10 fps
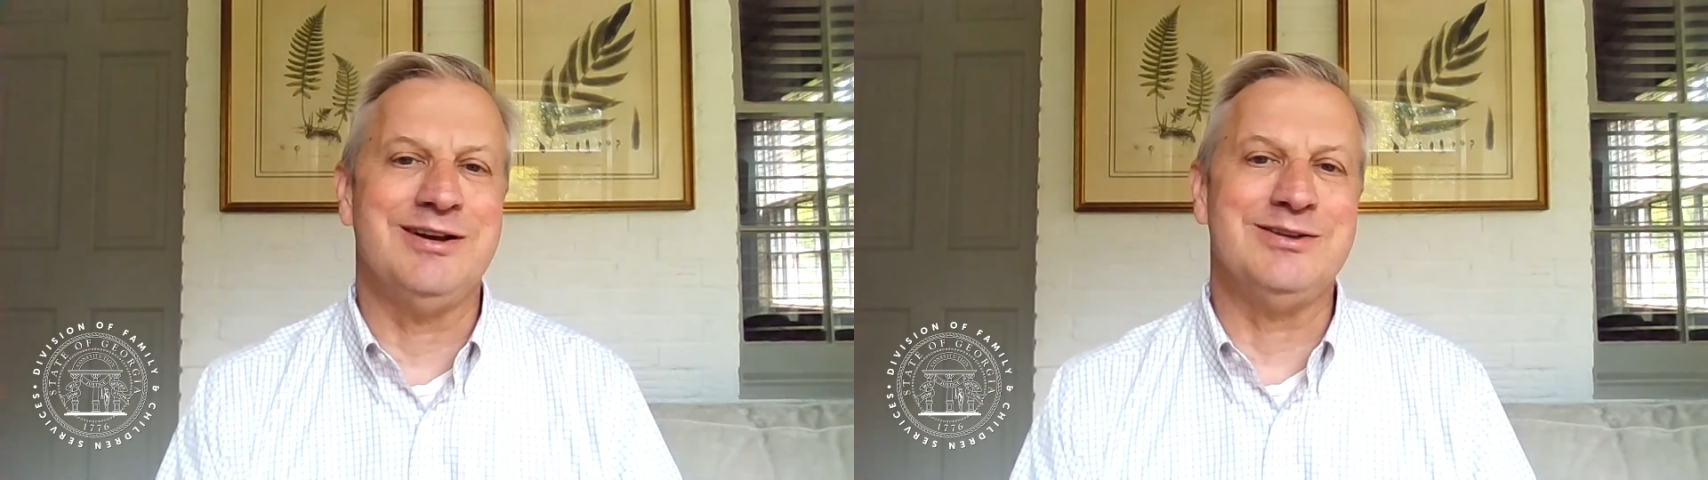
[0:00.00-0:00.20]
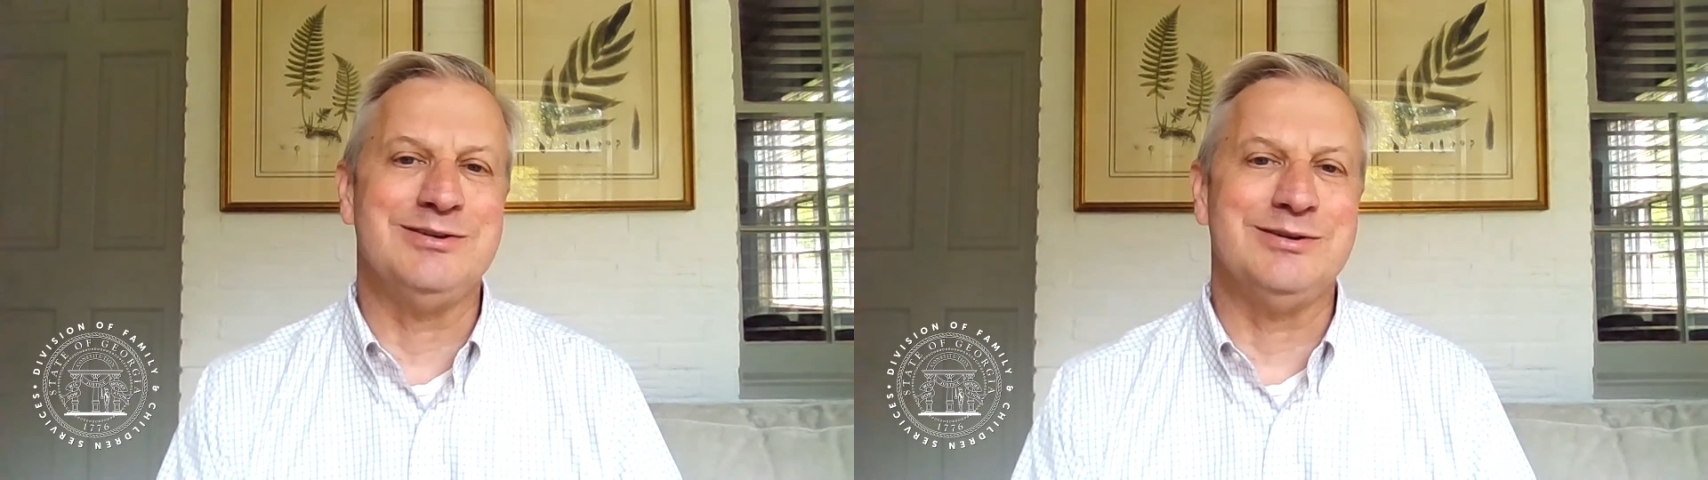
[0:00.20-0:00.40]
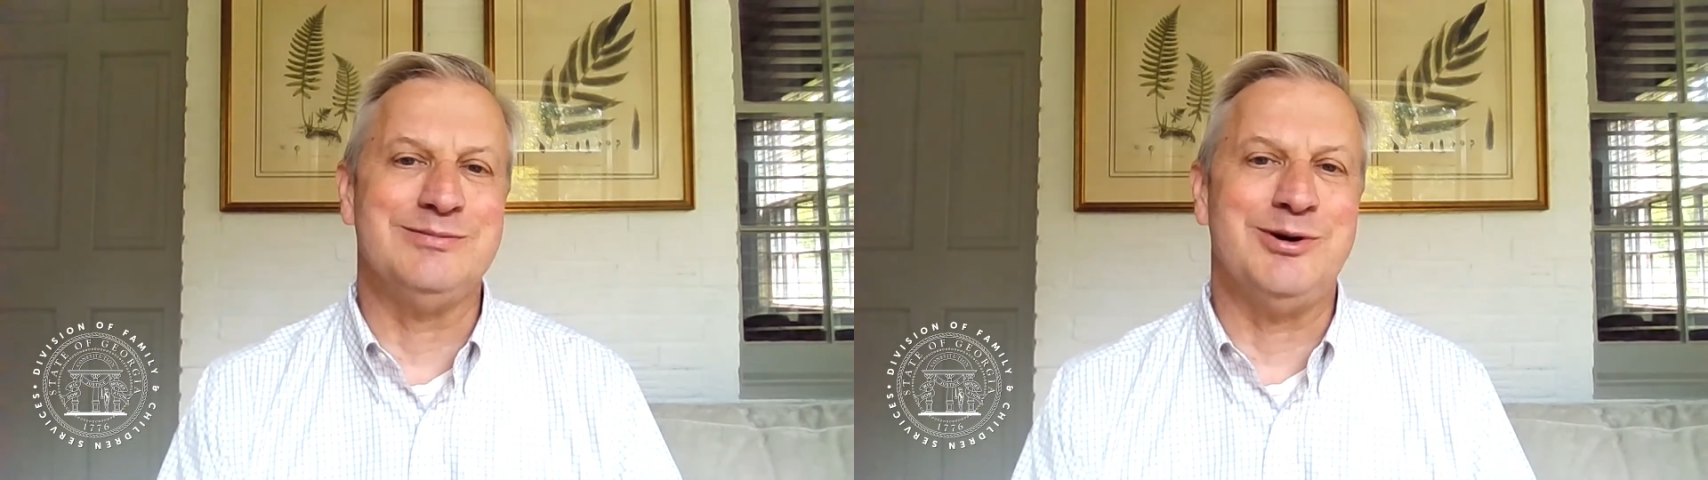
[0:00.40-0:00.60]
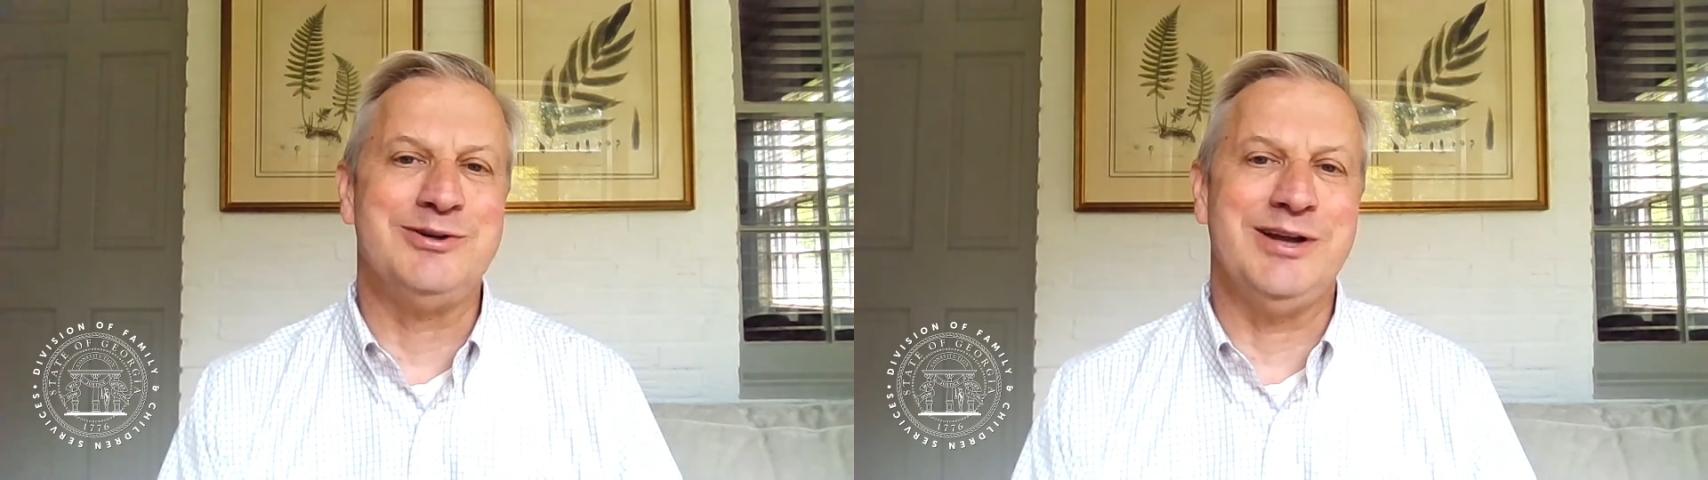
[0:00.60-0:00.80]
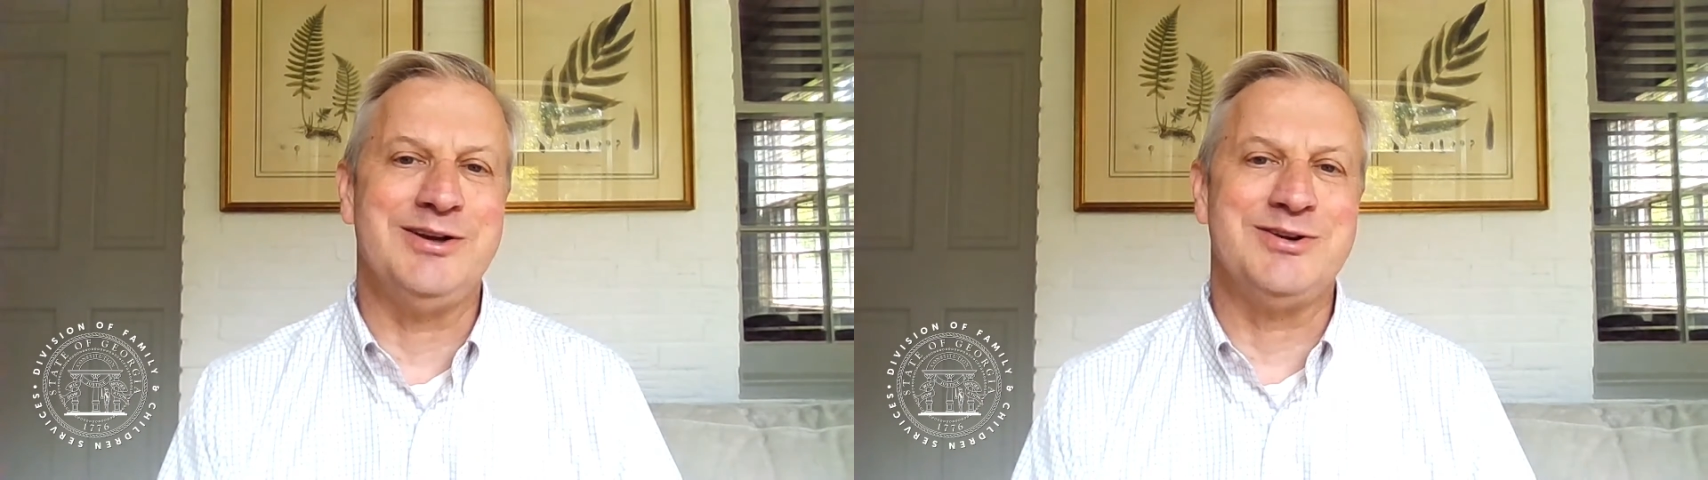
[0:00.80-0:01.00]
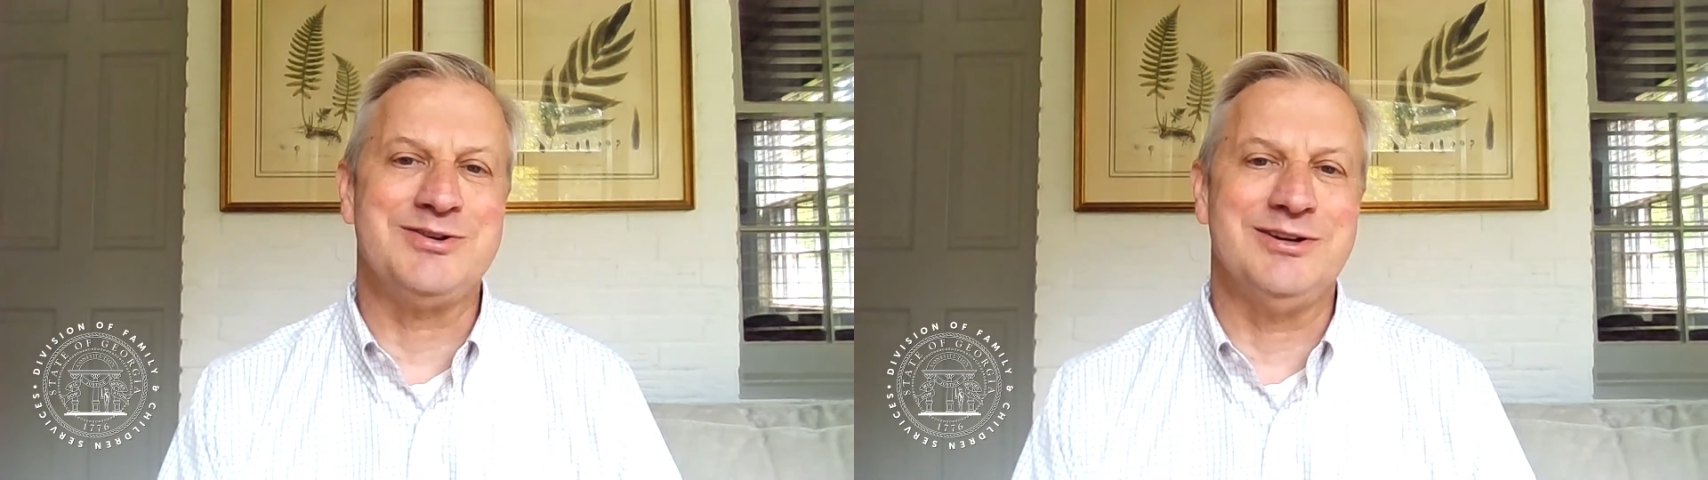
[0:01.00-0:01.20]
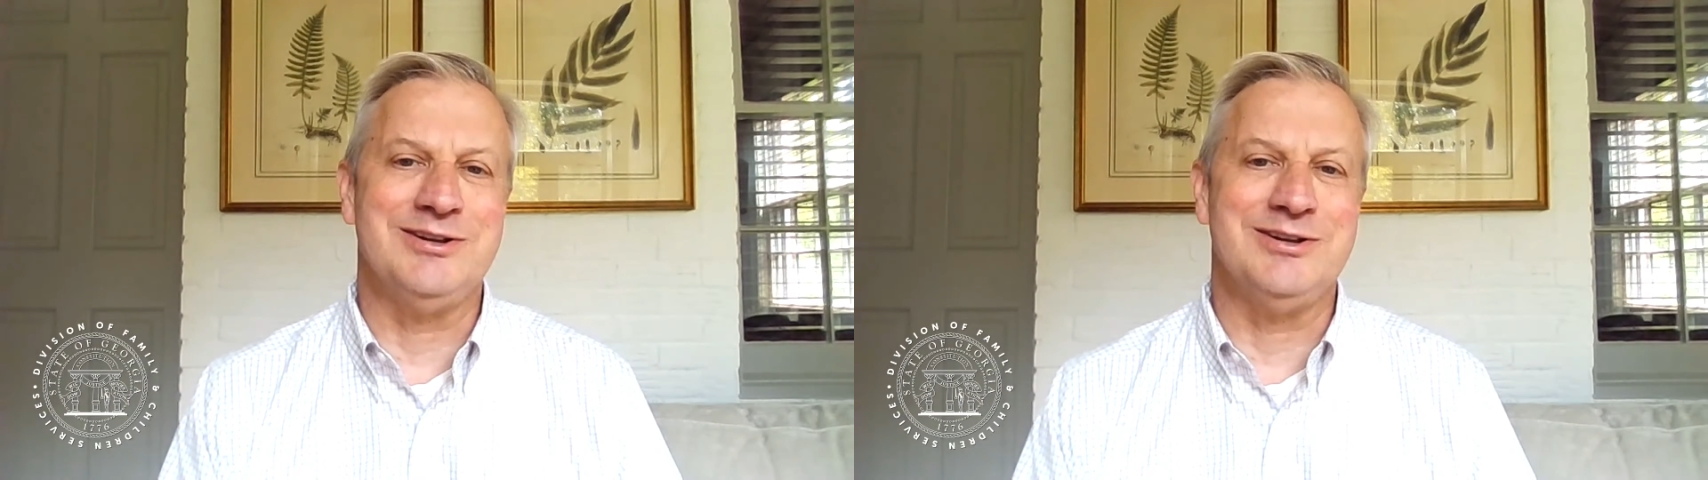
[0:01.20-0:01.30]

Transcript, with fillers: at the Multi-Agency